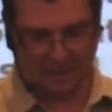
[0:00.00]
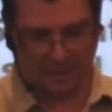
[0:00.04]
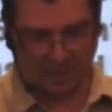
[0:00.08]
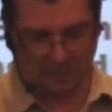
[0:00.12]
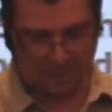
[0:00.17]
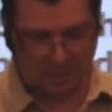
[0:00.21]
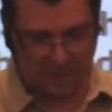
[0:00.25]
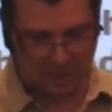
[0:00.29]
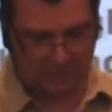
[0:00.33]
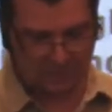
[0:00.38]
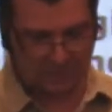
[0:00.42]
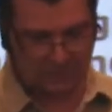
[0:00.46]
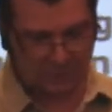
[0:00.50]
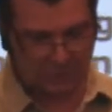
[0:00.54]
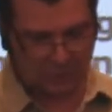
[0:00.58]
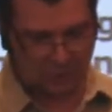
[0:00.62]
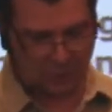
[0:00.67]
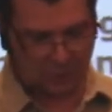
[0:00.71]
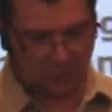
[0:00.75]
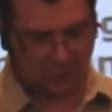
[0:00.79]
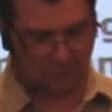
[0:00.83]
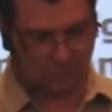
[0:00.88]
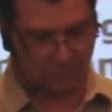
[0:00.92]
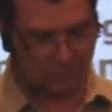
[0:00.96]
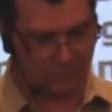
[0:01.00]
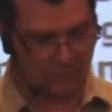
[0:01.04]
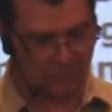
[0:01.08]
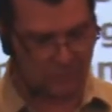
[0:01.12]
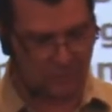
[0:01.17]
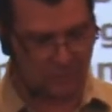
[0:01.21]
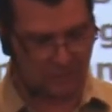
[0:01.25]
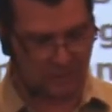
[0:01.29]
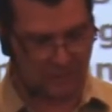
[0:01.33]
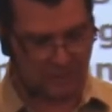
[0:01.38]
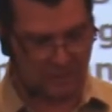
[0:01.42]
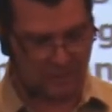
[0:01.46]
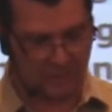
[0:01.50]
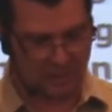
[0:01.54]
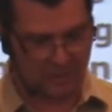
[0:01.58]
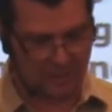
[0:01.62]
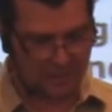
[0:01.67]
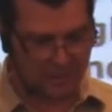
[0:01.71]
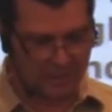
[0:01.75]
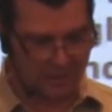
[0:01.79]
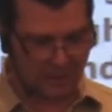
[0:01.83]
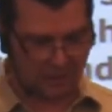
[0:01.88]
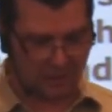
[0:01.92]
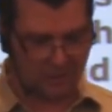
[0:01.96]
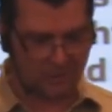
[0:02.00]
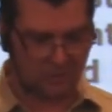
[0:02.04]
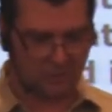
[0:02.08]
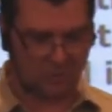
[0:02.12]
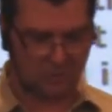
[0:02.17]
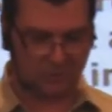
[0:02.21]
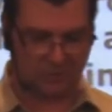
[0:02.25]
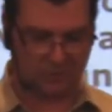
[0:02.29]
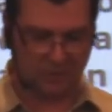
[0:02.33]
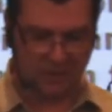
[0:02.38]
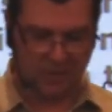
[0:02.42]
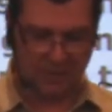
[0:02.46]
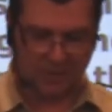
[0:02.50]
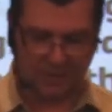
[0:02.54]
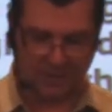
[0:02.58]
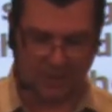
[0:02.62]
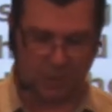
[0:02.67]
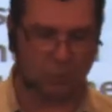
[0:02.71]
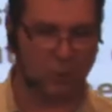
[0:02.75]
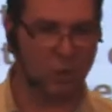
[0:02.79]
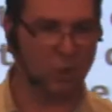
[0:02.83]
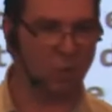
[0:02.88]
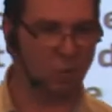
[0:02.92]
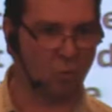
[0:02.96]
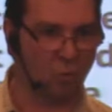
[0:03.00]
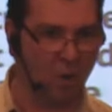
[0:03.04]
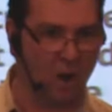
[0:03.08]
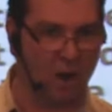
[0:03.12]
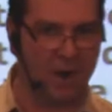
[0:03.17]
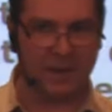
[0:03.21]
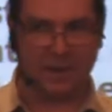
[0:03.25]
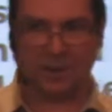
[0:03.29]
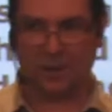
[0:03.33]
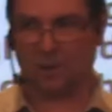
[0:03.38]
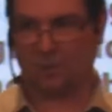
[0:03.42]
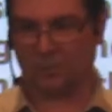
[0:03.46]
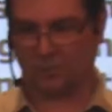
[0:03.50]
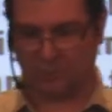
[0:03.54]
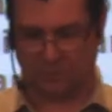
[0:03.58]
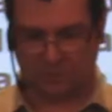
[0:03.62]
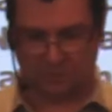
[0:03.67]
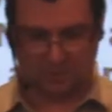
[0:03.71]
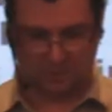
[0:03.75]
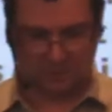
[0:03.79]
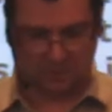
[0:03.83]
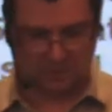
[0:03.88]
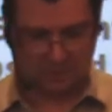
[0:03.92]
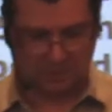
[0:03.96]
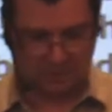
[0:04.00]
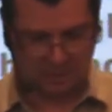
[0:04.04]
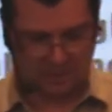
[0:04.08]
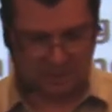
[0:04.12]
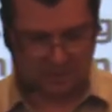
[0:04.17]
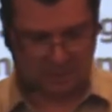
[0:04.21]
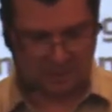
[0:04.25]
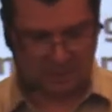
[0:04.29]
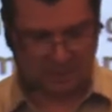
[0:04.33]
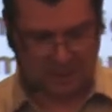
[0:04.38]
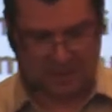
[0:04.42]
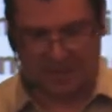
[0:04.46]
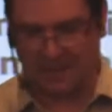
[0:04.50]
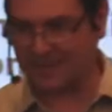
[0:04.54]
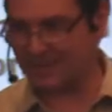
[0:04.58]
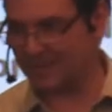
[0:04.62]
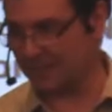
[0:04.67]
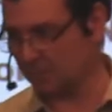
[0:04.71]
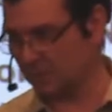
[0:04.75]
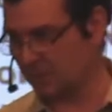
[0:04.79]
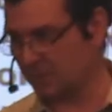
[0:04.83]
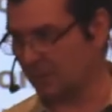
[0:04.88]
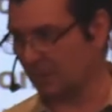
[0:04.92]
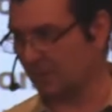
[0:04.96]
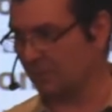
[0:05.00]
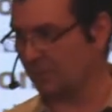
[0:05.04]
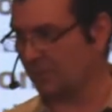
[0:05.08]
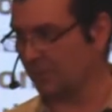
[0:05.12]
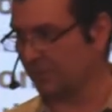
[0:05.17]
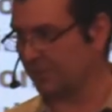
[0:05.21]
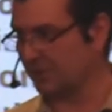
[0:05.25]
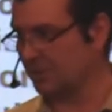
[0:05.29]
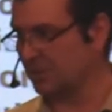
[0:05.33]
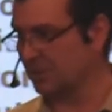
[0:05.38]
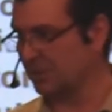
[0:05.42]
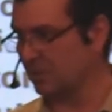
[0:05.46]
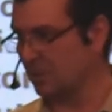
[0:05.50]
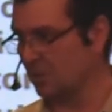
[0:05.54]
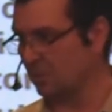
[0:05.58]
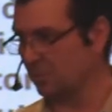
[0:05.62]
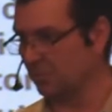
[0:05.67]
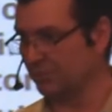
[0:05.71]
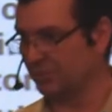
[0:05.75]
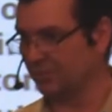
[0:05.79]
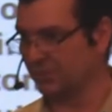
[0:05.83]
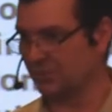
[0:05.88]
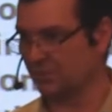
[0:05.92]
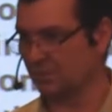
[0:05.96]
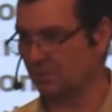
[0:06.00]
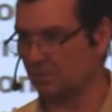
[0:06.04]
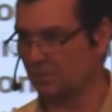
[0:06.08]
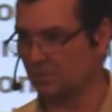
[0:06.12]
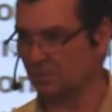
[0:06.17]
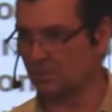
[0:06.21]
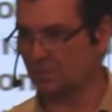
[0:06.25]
among the tombs and in the hills, he would cry out and cut himself with the stones.